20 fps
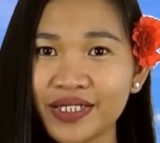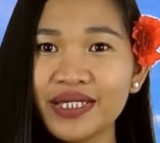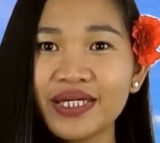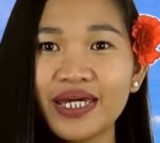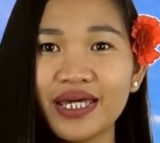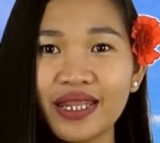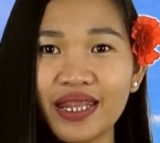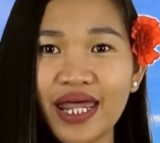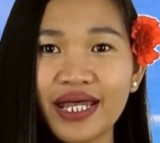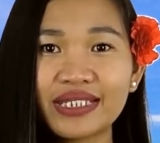
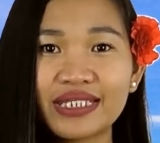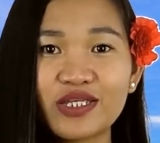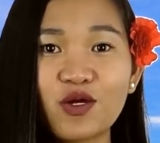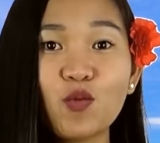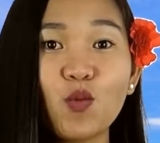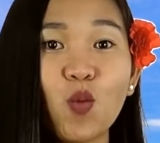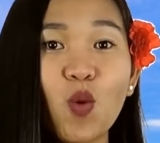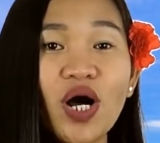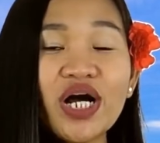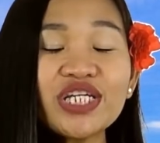In less
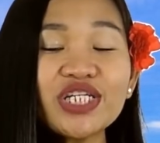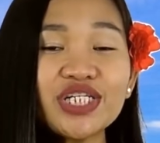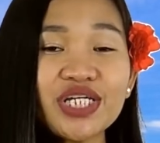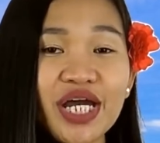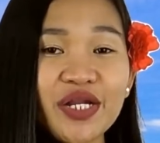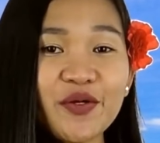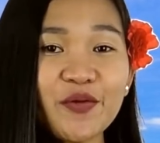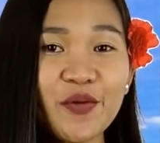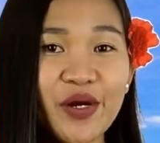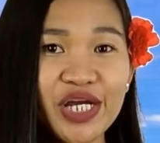than one
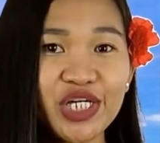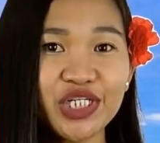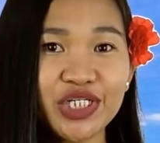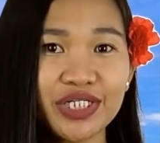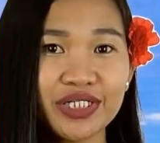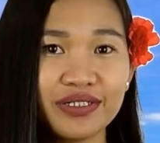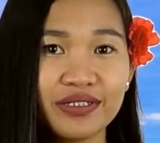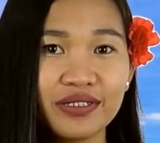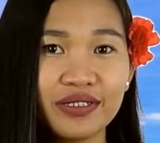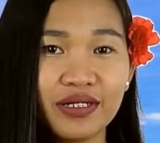
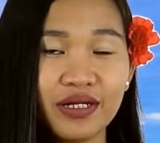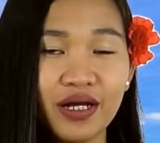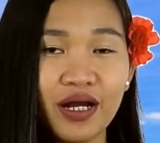generation,